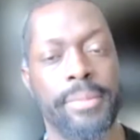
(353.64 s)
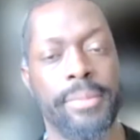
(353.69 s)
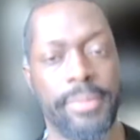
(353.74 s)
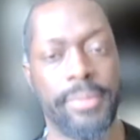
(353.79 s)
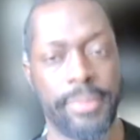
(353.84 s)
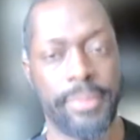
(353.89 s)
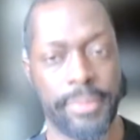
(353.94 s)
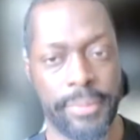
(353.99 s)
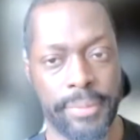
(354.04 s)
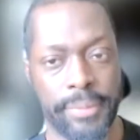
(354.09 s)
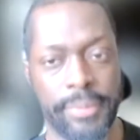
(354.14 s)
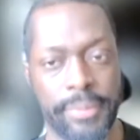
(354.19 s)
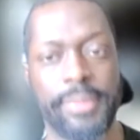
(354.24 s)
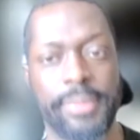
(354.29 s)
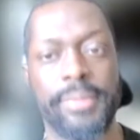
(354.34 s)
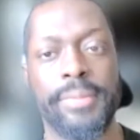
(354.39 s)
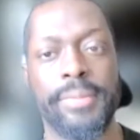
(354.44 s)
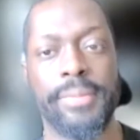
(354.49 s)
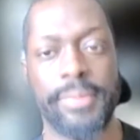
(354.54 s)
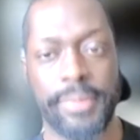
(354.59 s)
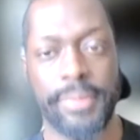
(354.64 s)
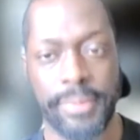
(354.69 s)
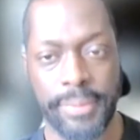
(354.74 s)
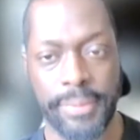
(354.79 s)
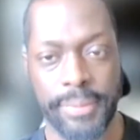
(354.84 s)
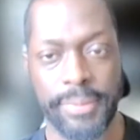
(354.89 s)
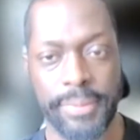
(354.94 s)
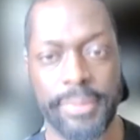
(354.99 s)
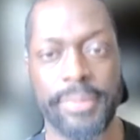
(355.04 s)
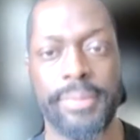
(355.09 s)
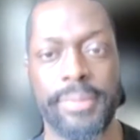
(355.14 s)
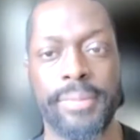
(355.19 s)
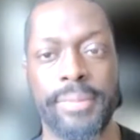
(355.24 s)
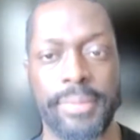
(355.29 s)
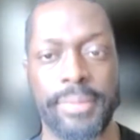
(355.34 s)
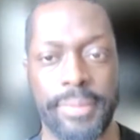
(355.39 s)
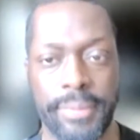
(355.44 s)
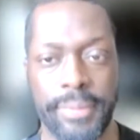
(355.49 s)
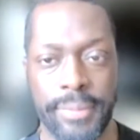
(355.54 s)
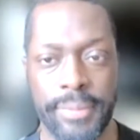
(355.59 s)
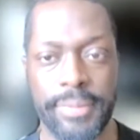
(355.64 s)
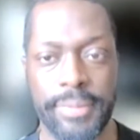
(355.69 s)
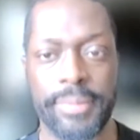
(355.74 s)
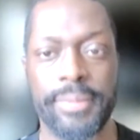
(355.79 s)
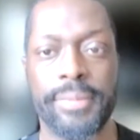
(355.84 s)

You empower yourself, because this is a life that you